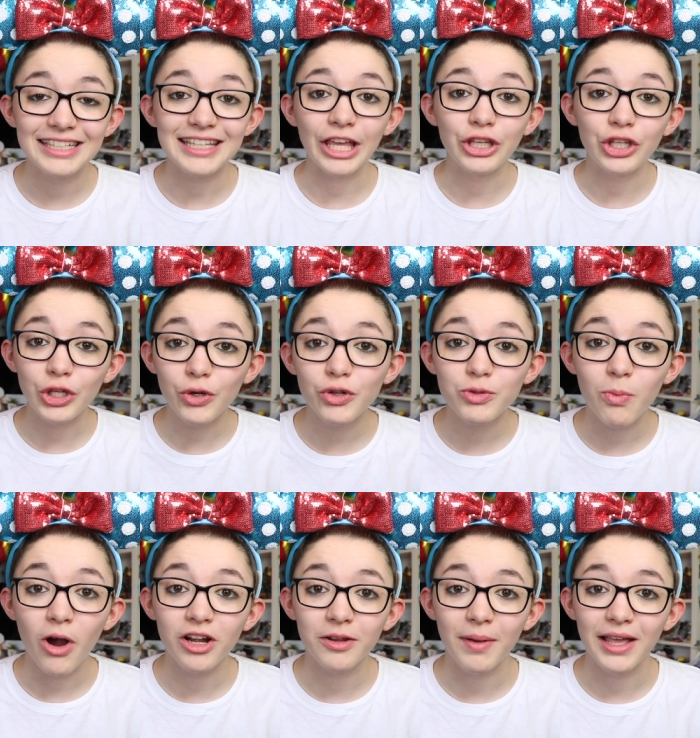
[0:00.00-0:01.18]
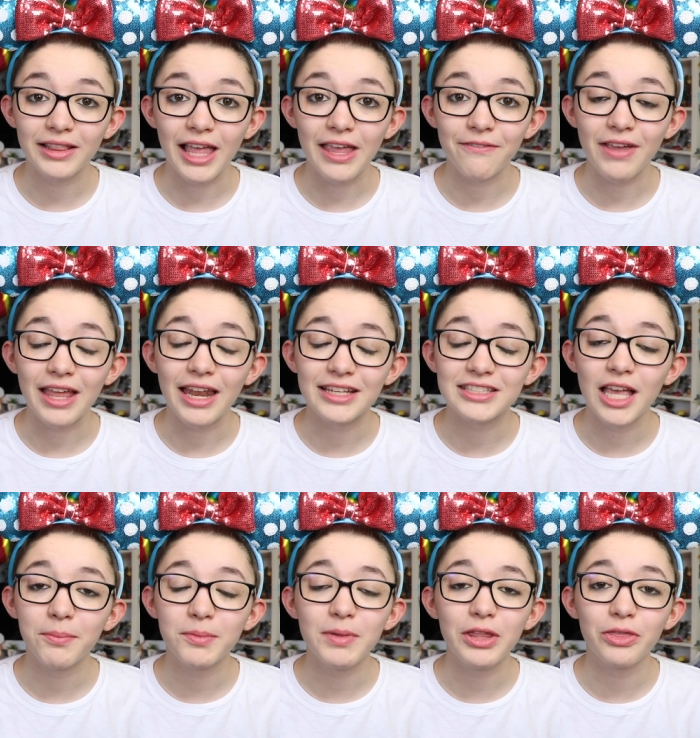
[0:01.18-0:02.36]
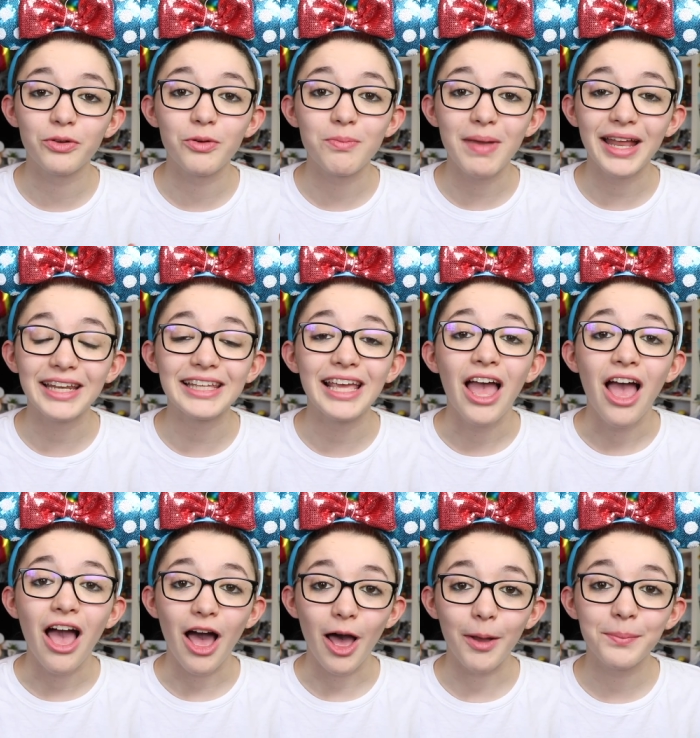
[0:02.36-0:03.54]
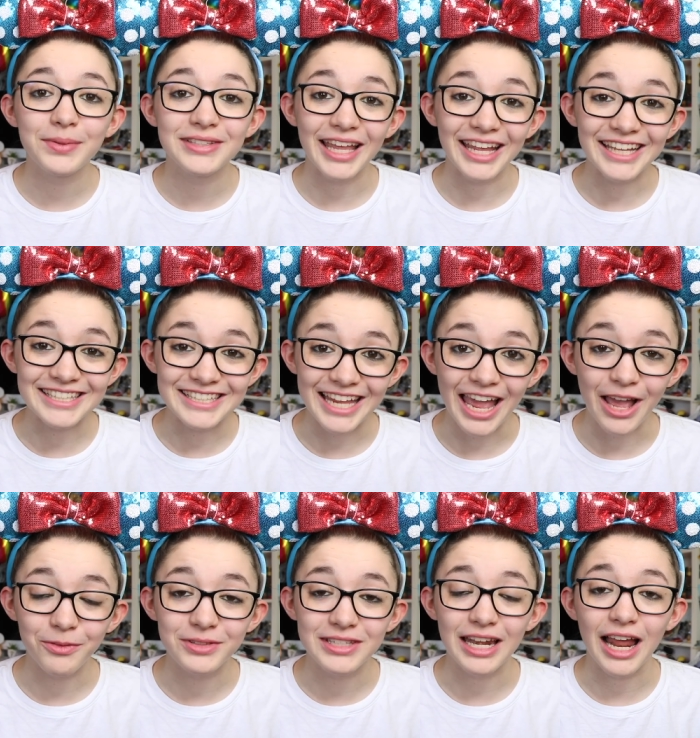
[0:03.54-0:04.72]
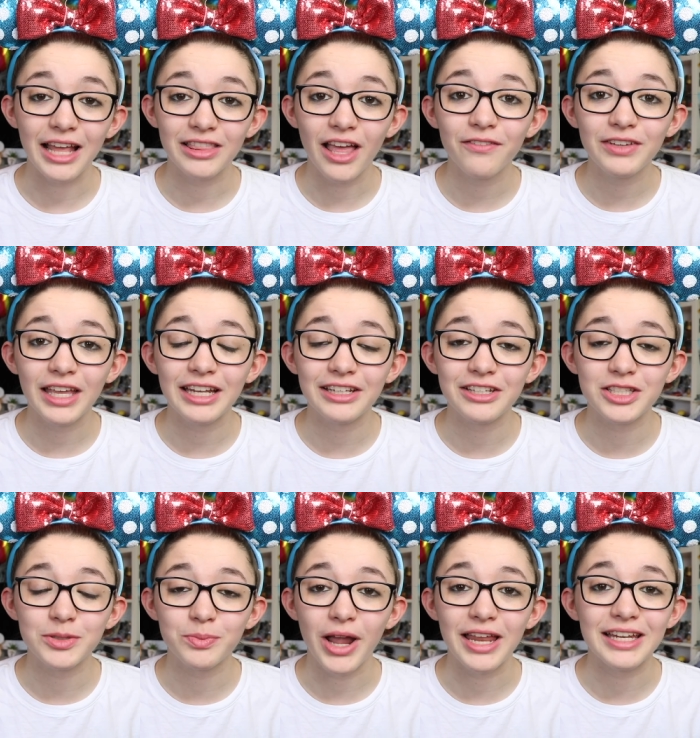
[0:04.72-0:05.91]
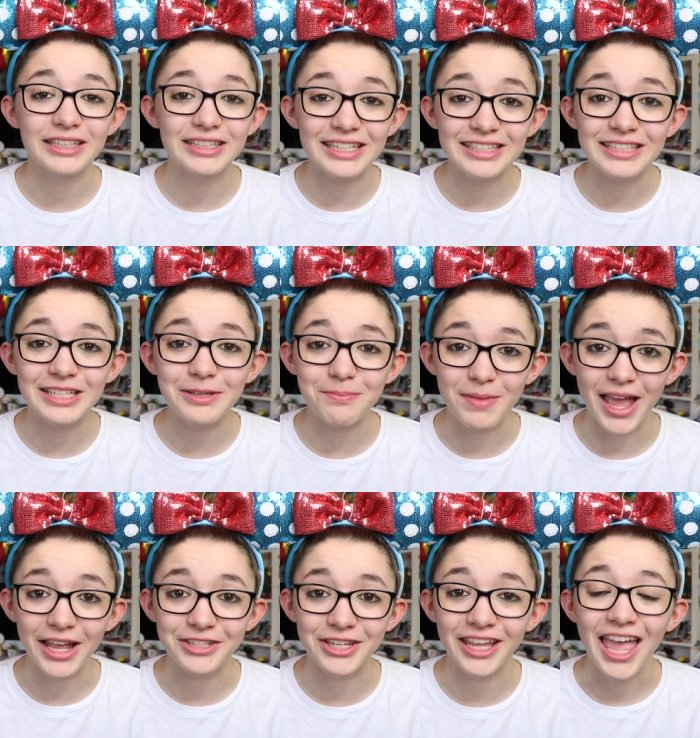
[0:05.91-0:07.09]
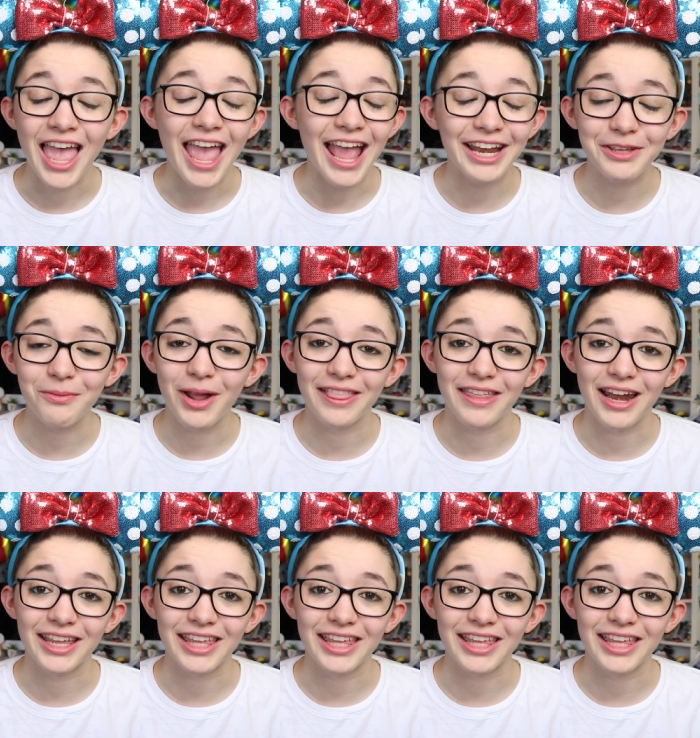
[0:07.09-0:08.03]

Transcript: is a huge part of my life and has helped me through many ups and downs, and I love getting to spread Disney magic any way that I